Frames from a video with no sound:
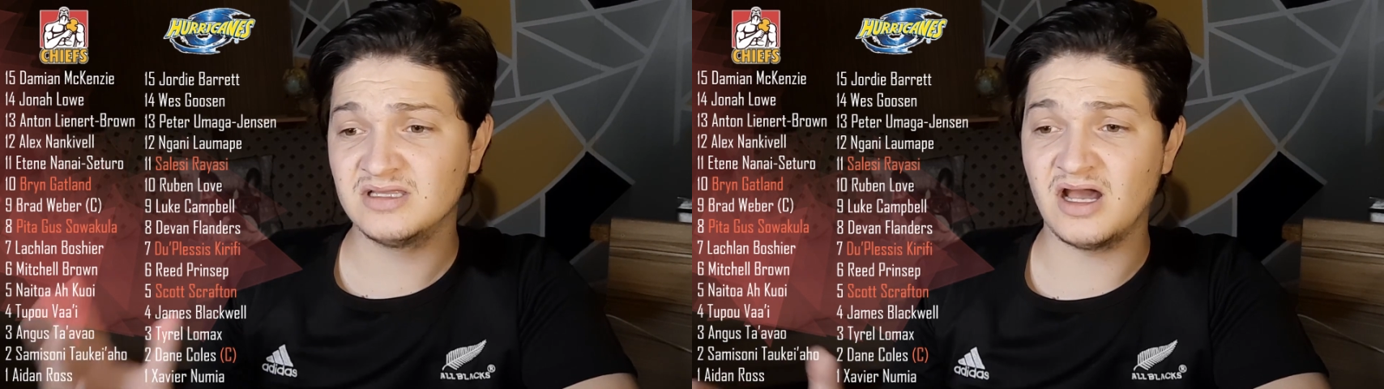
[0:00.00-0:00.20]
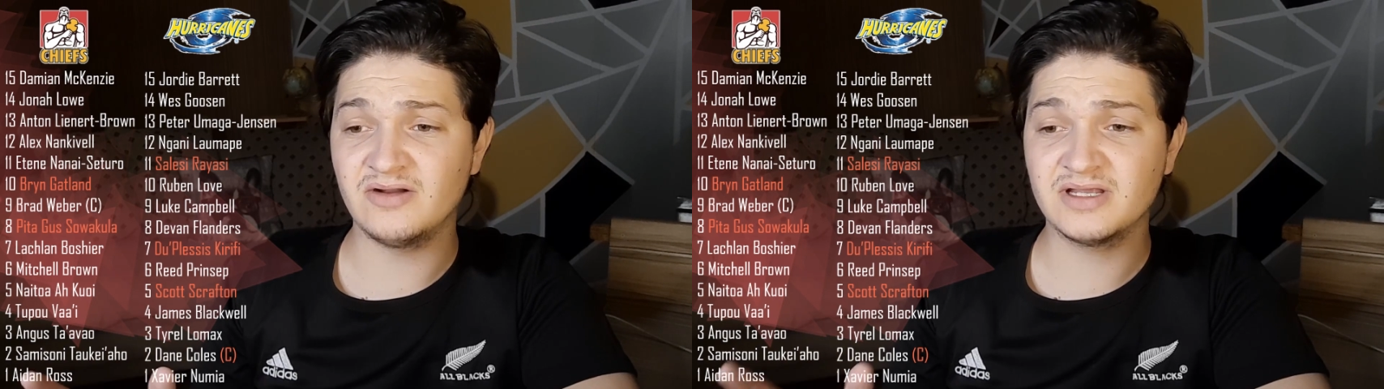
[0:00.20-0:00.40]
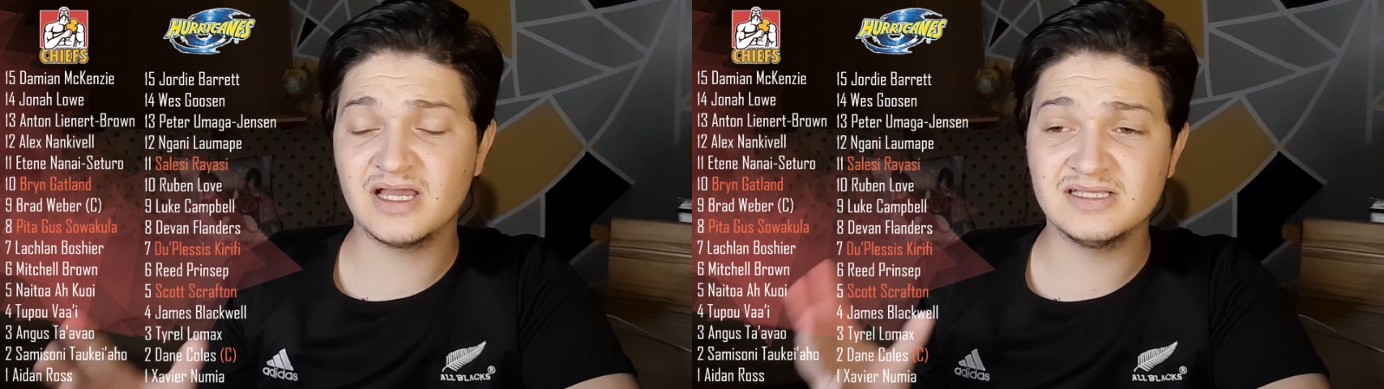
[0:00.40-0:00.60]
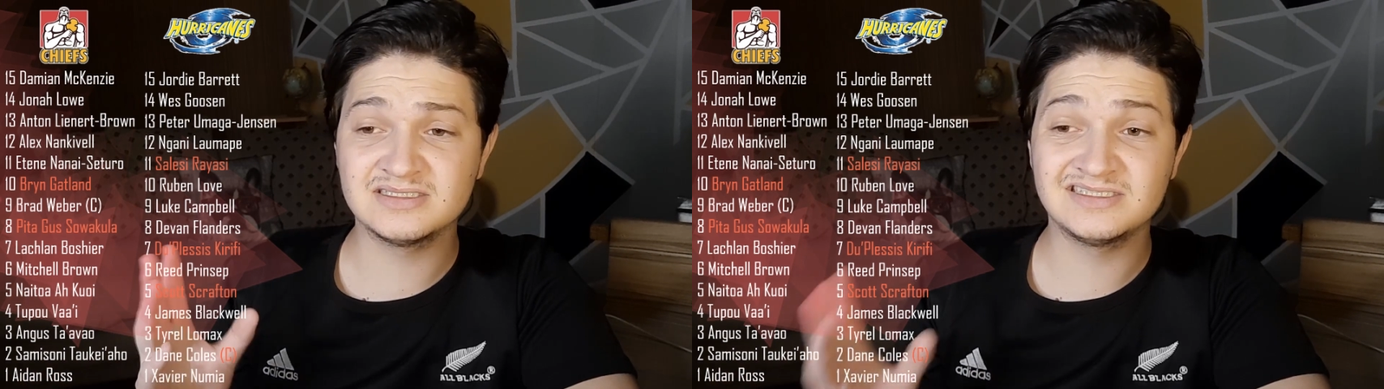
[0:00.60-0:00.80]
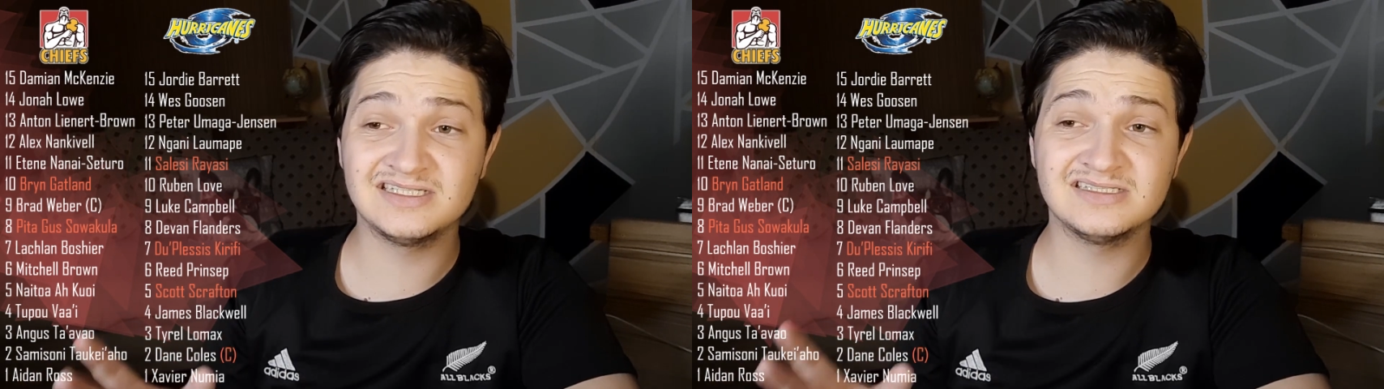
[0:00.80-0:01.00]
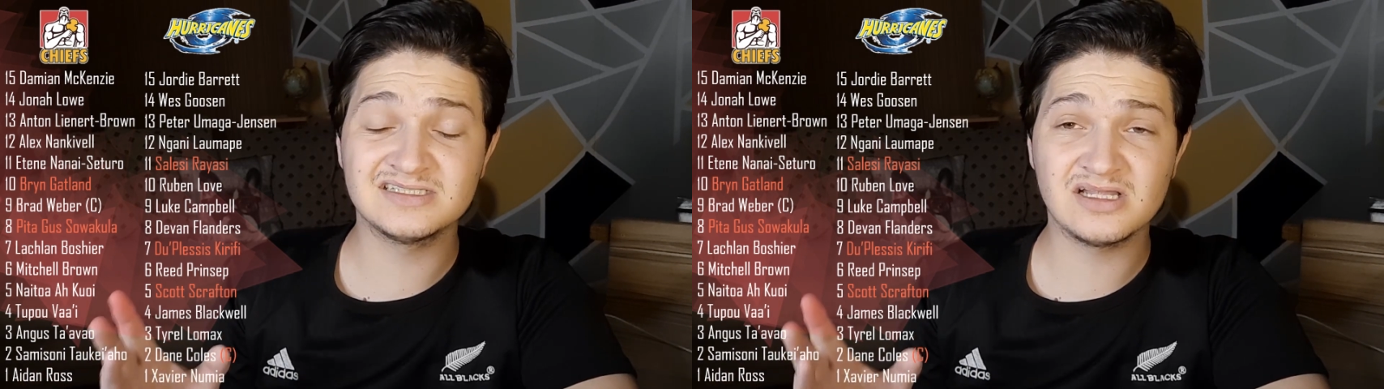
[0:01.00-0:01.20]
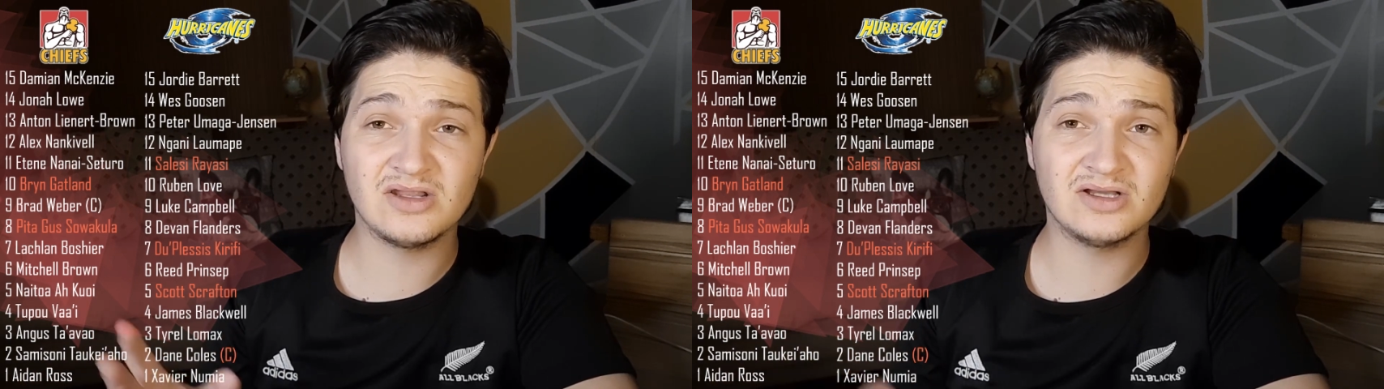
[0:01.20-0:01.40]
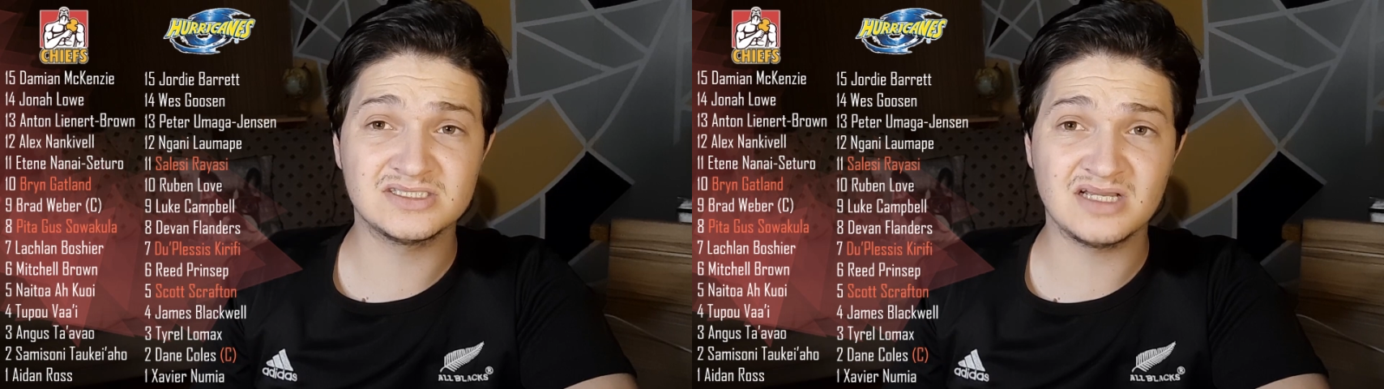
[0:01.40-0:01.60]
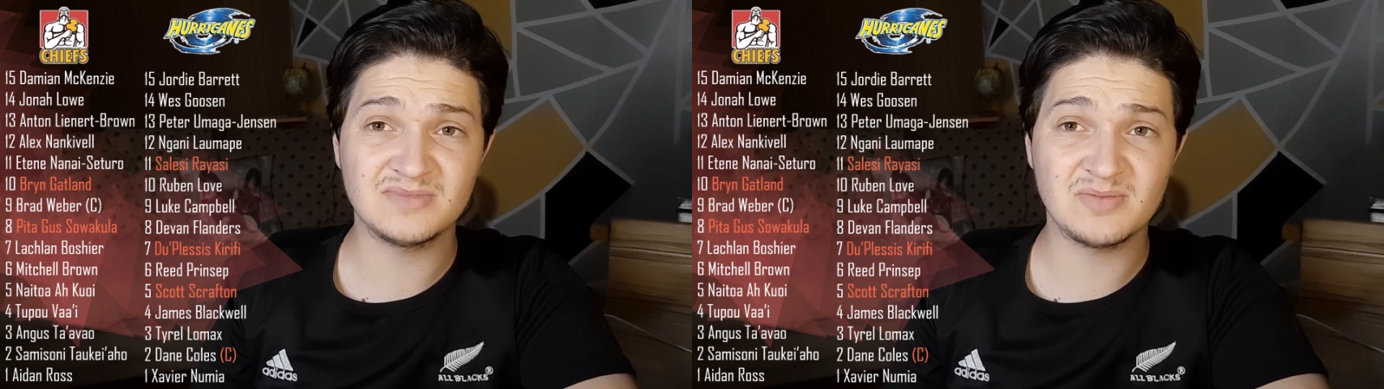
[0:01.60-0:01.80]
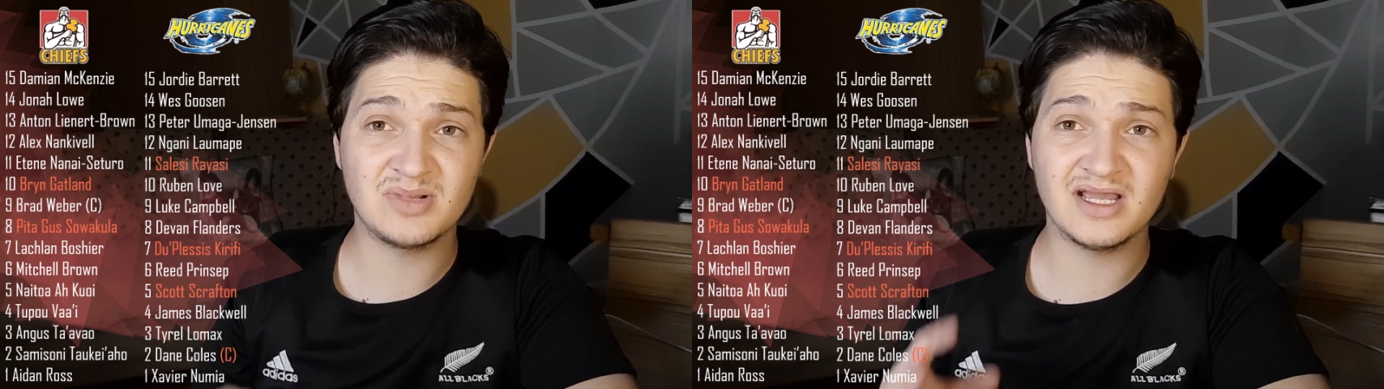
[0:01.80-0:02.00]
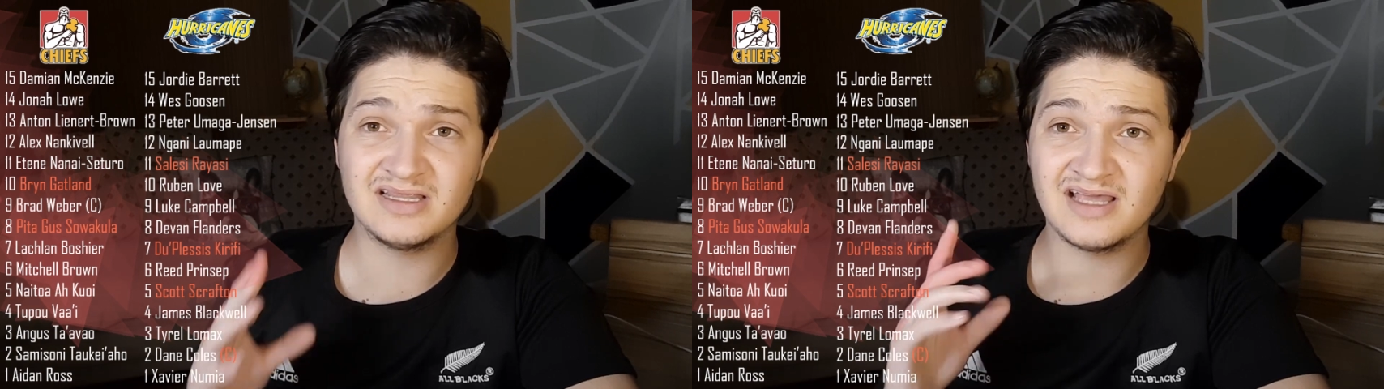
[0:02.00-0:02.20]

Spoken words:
The Hurricanes, since the last time they played,